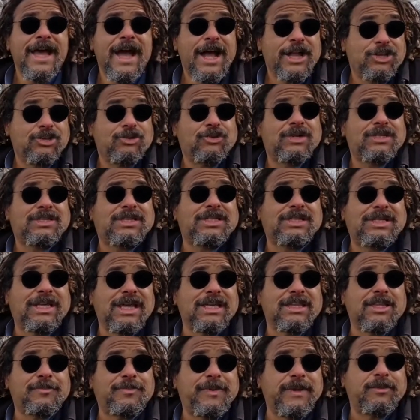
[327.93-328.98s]
And you had to
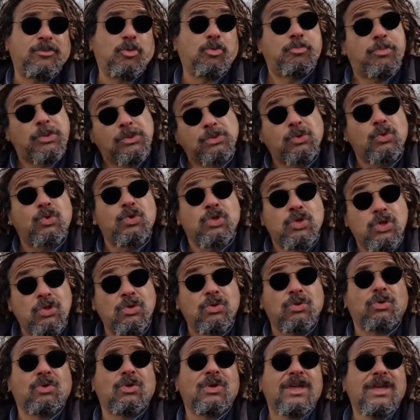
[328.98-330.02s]
take the people below
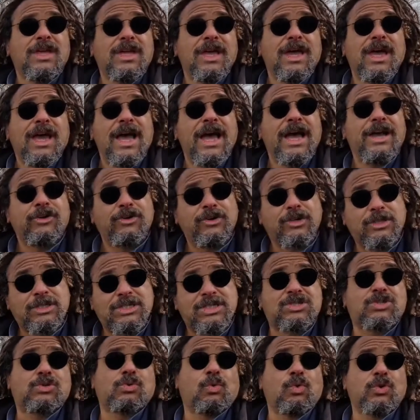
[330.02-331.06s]
you and
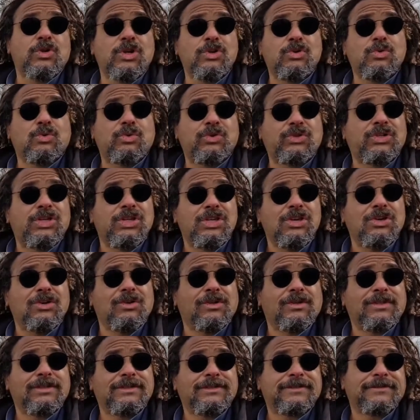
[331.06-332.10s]
who'd sworn an oath to
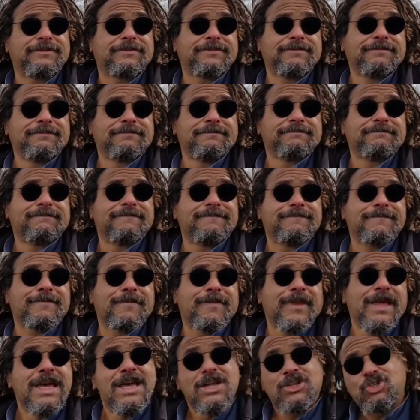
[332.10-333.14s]

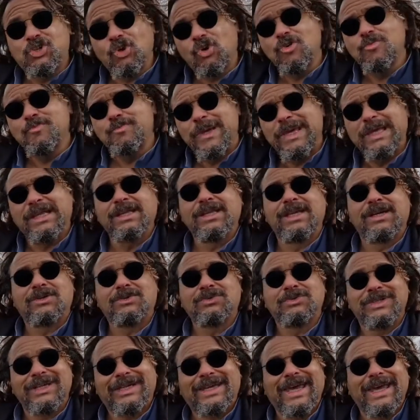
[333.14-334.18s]
you. John
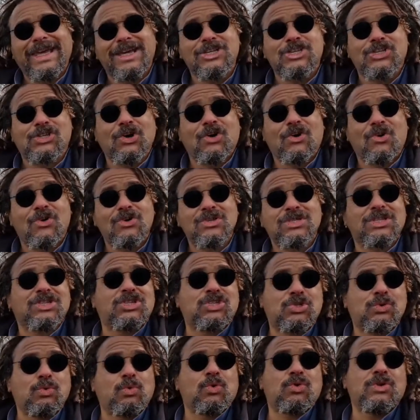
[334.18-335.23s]
Balliol, the King of Scots,
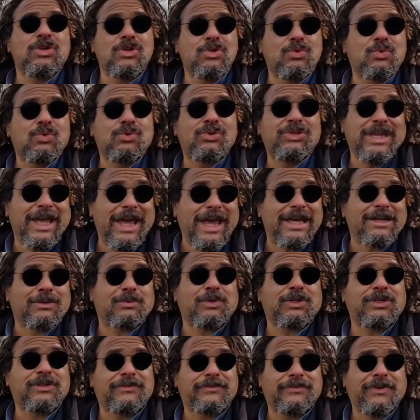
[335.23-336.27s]
had sworn an oath to
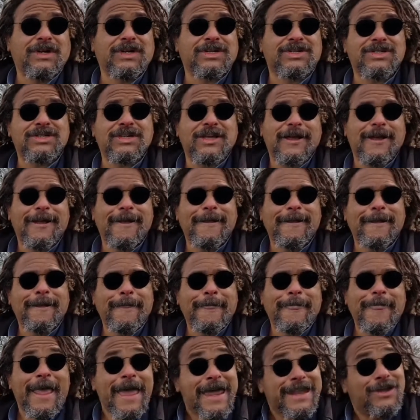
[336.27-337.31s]
Edward I.
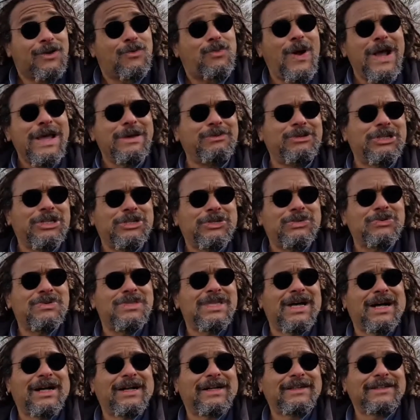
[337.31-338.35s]
Now, why would he do
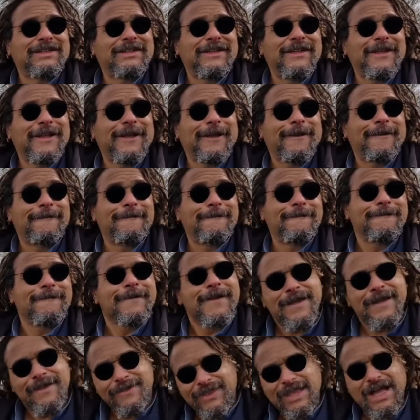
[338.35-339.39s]
that?
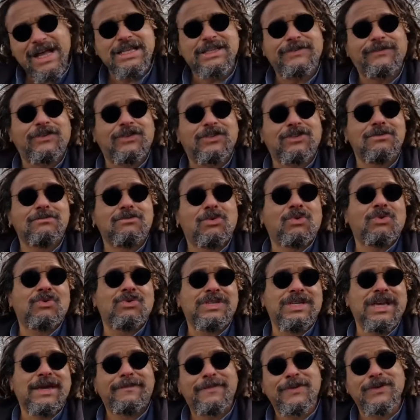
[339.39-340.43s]
That's for
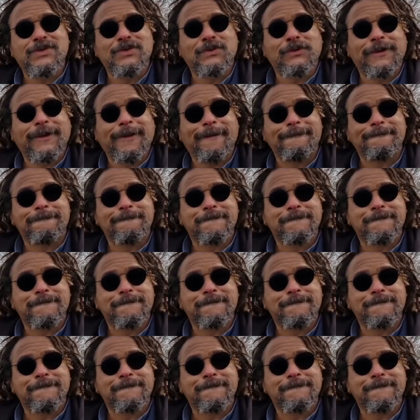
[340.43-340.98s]
tomorrow's episode.